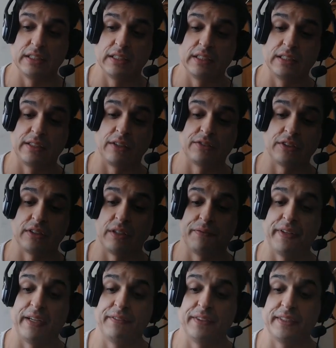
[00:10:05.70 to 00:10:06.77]
there's enough
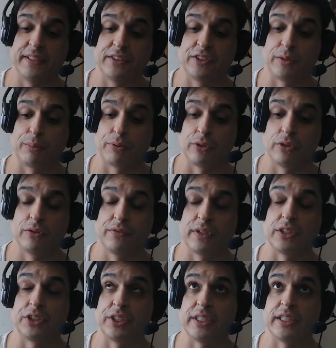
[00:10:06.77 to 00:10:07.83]
evidence to prove
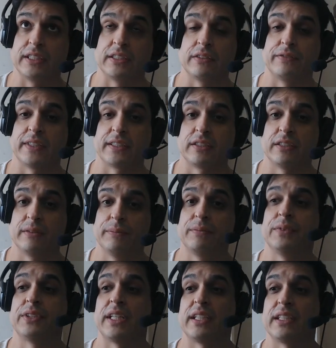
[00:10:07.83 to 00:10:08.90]
that she is a
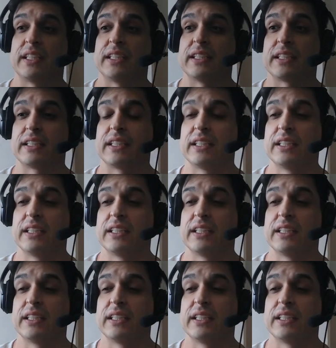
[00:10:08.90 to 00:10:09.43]
victim that, like,